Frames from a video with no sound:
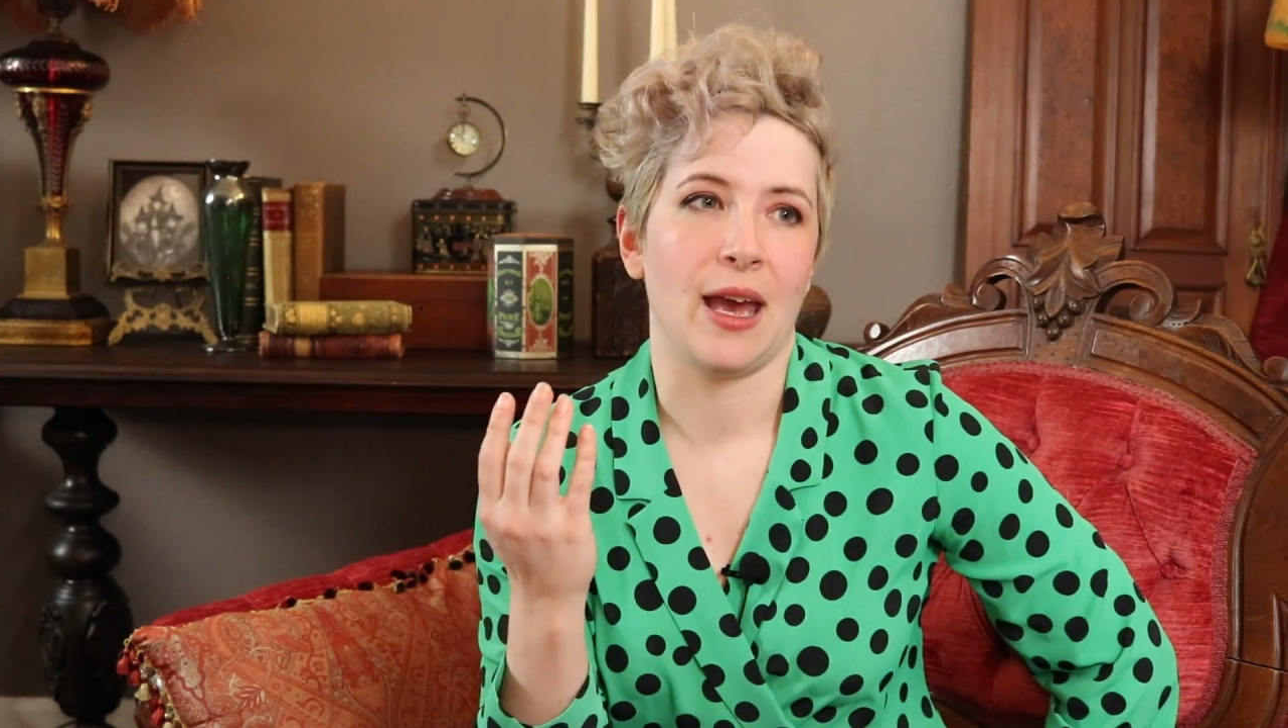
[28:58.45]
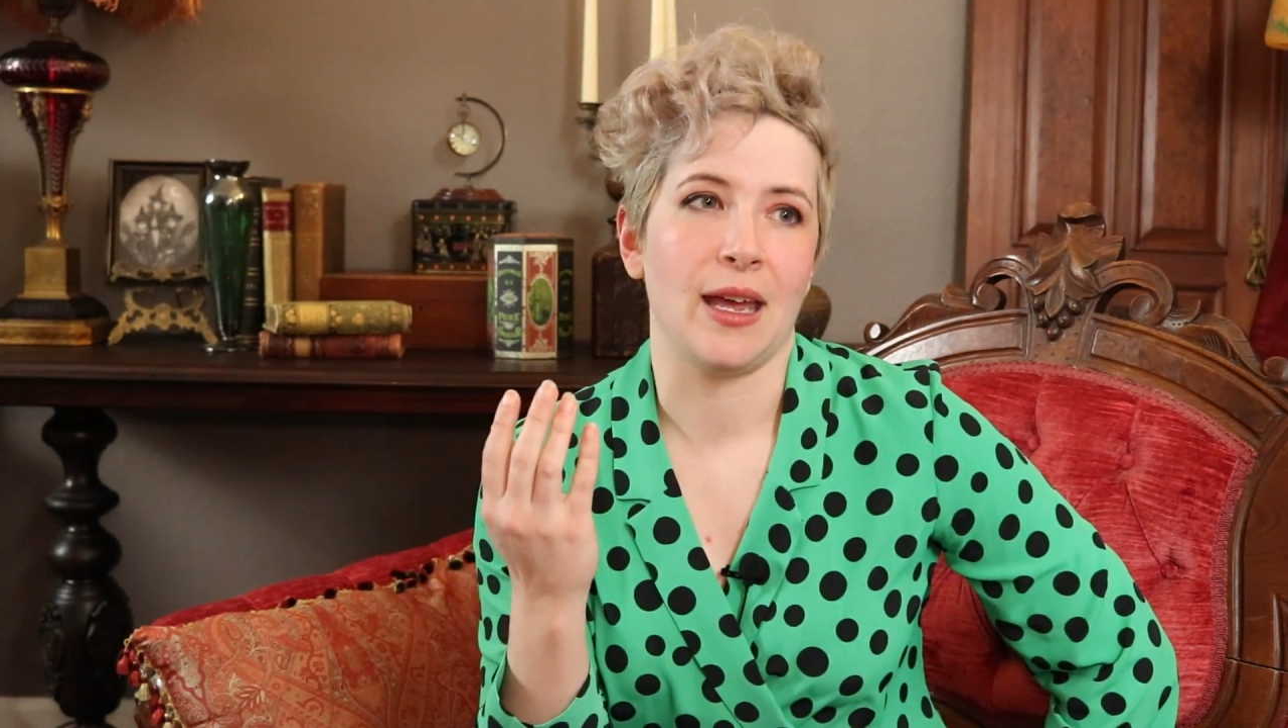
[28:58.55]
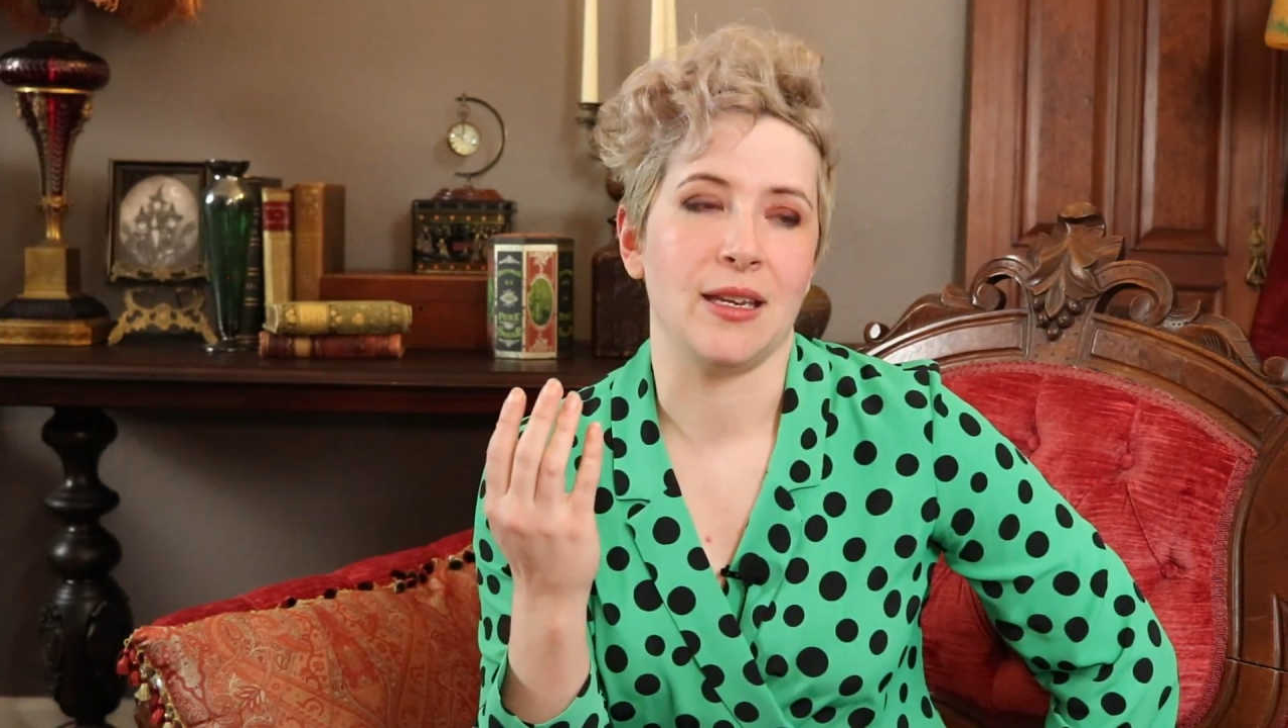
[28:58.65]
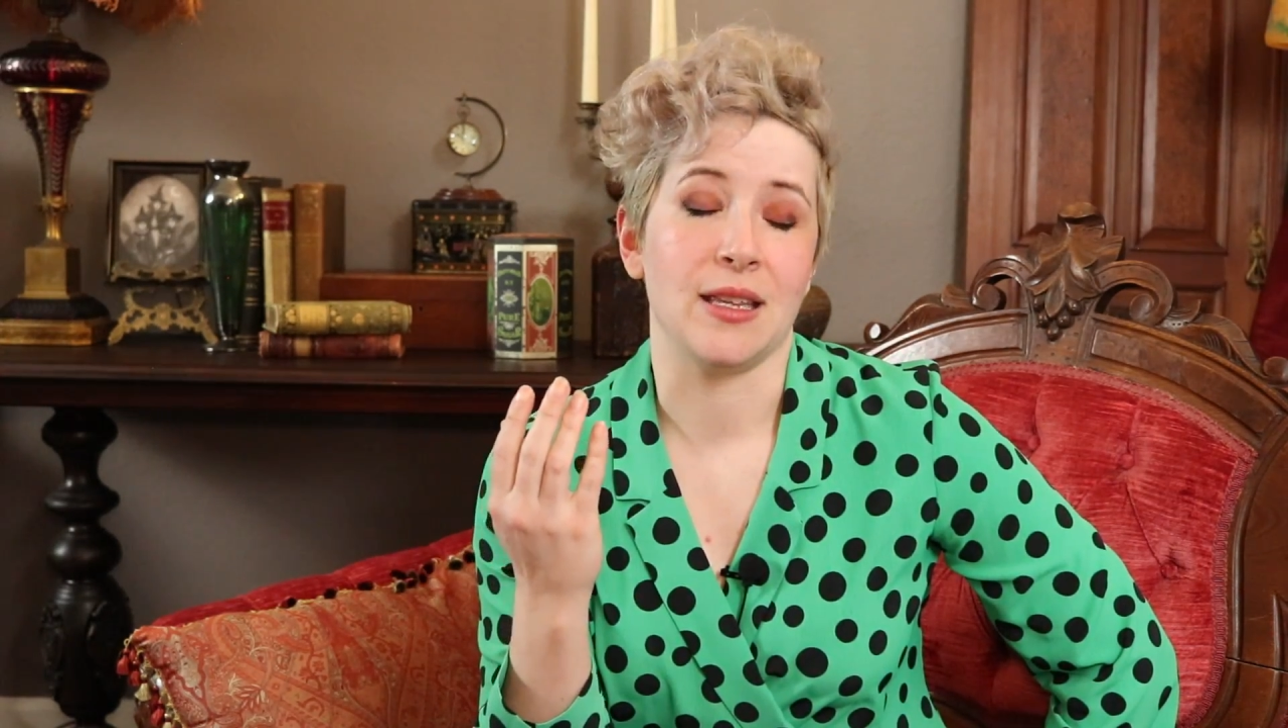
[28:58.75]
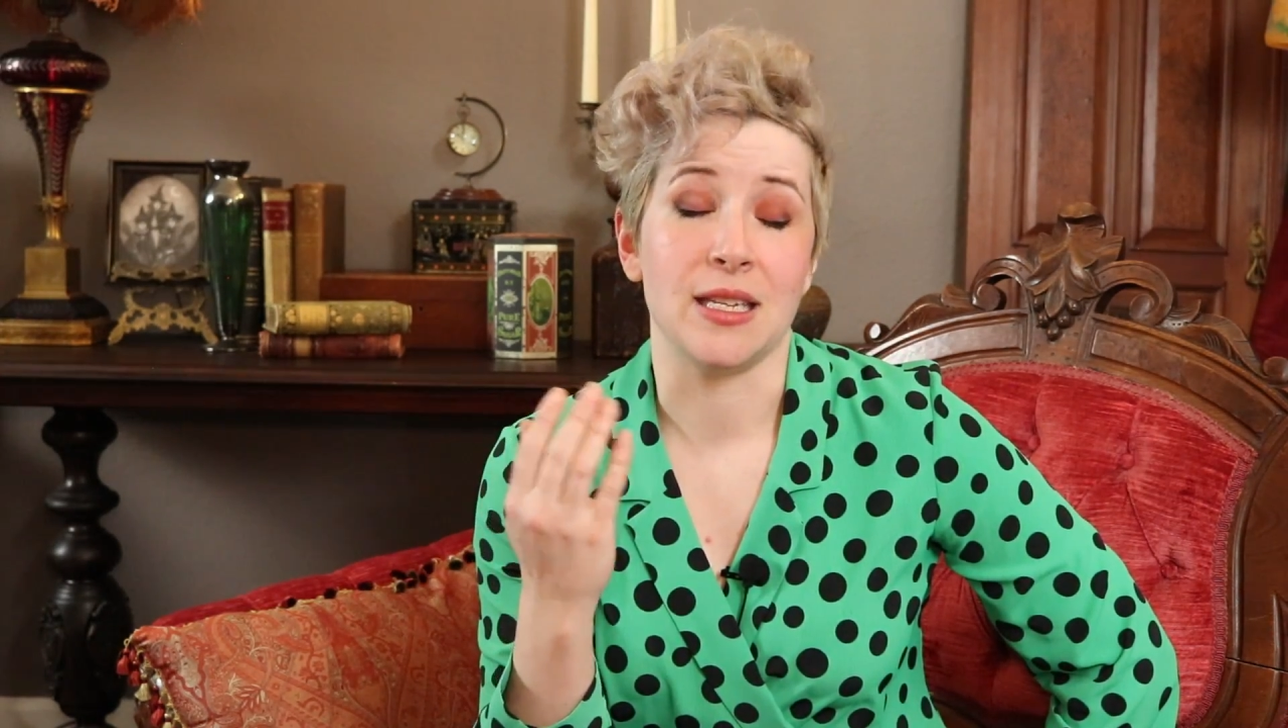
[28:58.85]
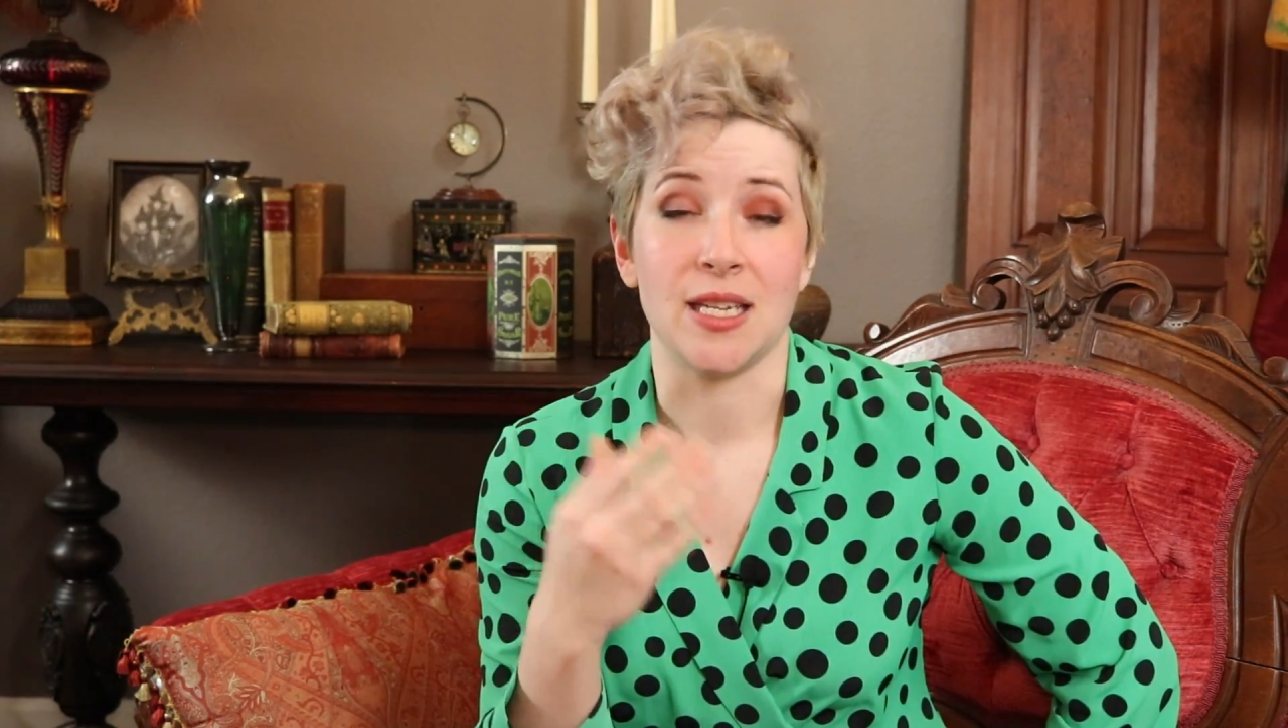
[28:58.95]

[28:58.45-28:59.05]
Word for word: and the